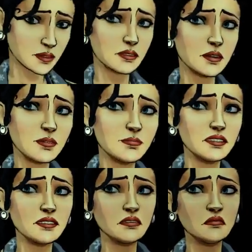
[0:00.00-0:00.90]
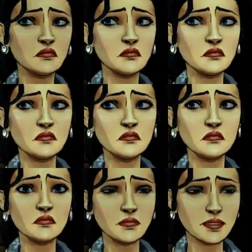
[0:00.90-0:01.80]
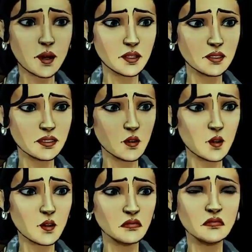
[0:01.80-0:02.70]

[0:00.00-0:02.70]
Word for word: Track marks? That brooch, too.